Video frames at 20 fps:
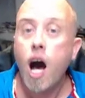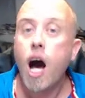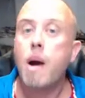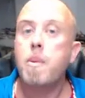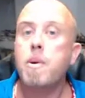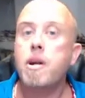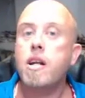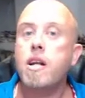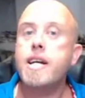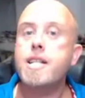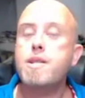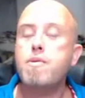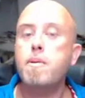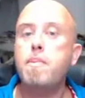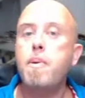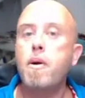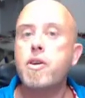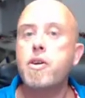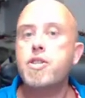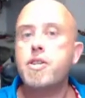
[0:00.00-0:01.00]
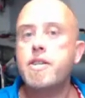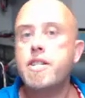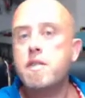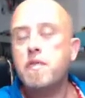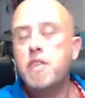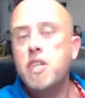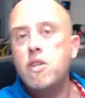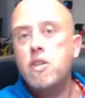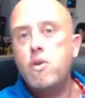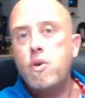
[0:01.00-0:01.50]
I would like to
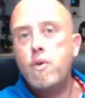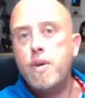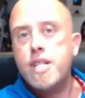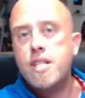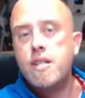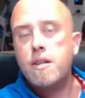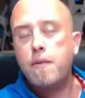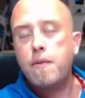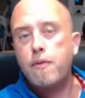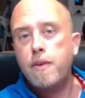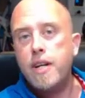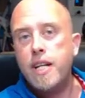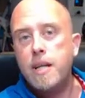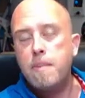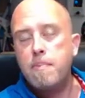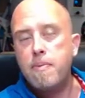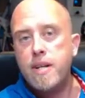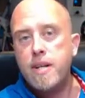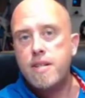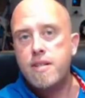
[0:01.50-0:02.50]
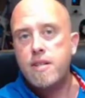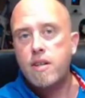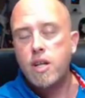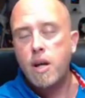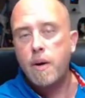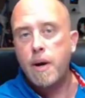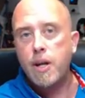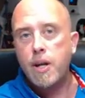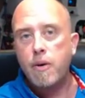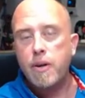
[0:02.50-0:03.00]
apologize for the noise of the 3D printer
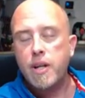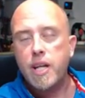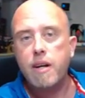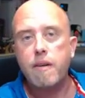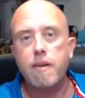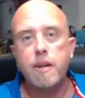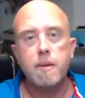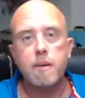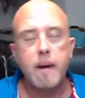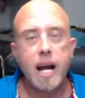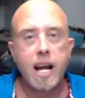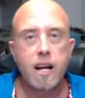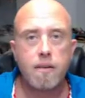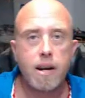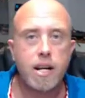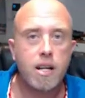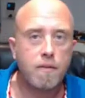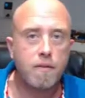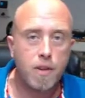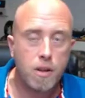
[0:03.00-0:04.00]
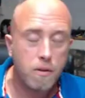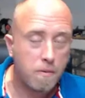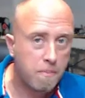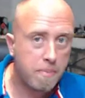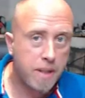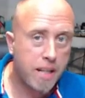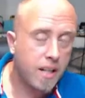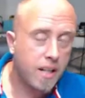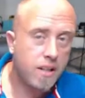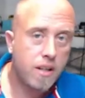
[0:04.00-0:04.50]
going on here in the background, if
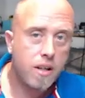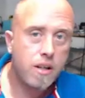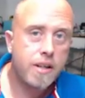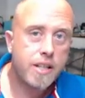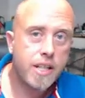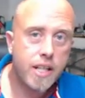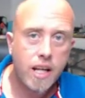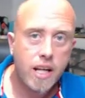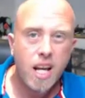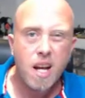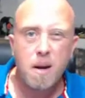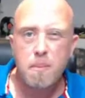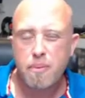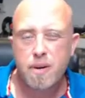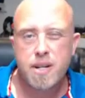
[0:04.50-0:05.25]
you've been and heard it,